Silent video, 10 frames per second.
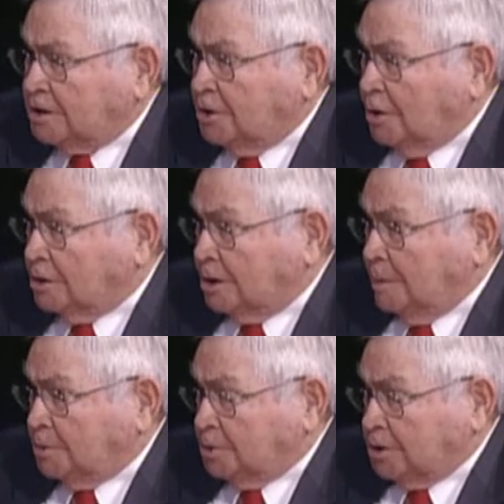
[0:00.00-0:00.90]
dog that
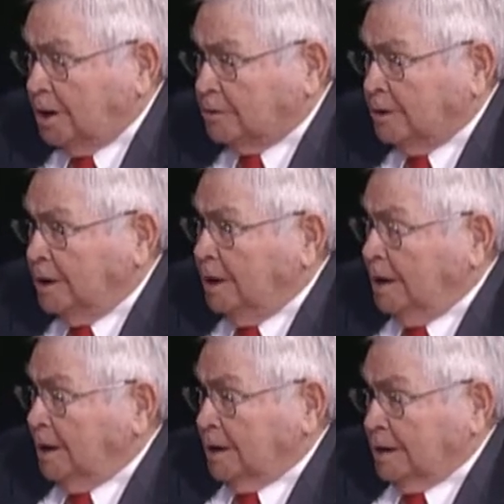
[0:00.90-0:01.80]
comes to your shelter,
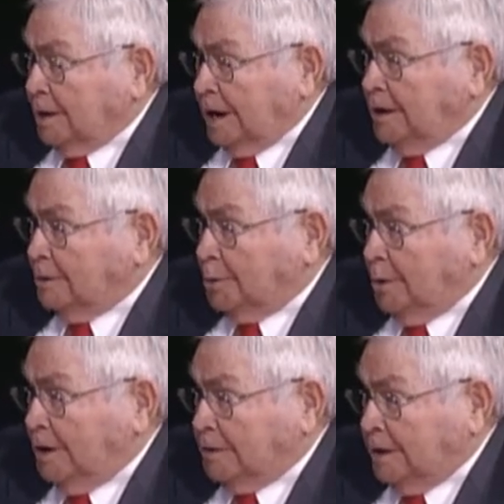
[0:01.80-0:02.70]
he don't know
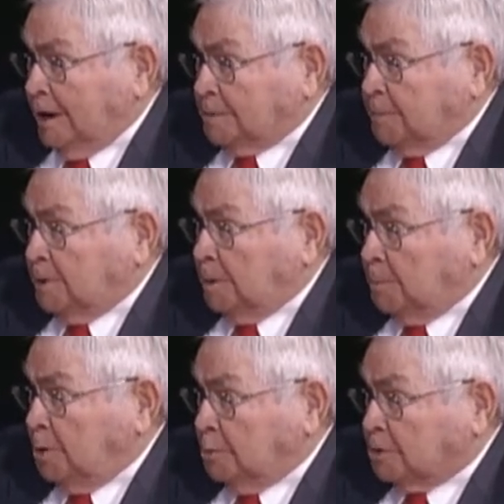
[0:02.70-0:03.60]
anything else but
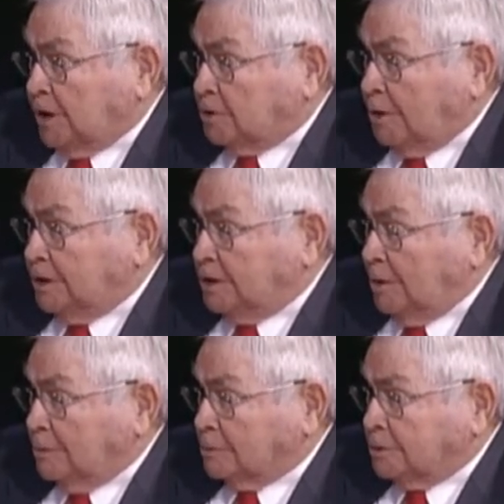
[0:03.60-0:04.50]
abuse. That's all he
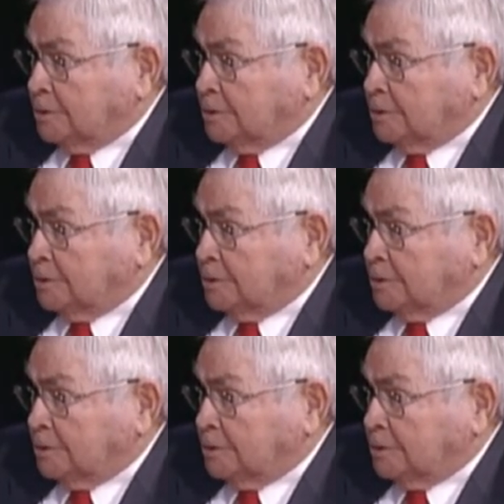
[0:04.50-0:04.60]
knows.